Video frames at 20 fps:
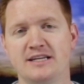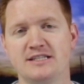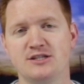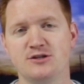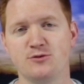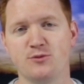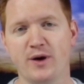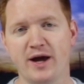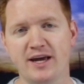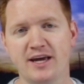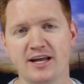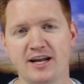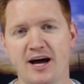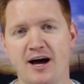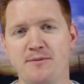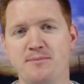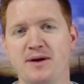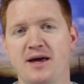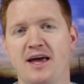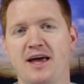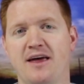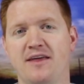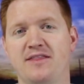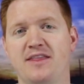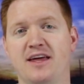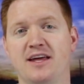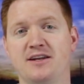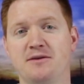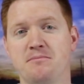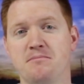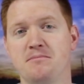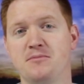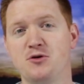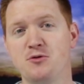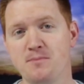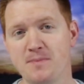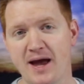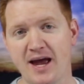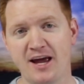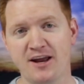to wake it up that
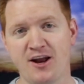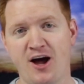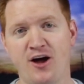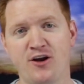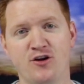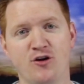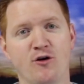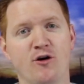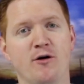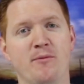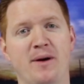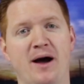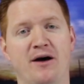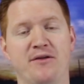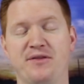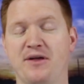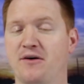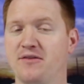you may not know about.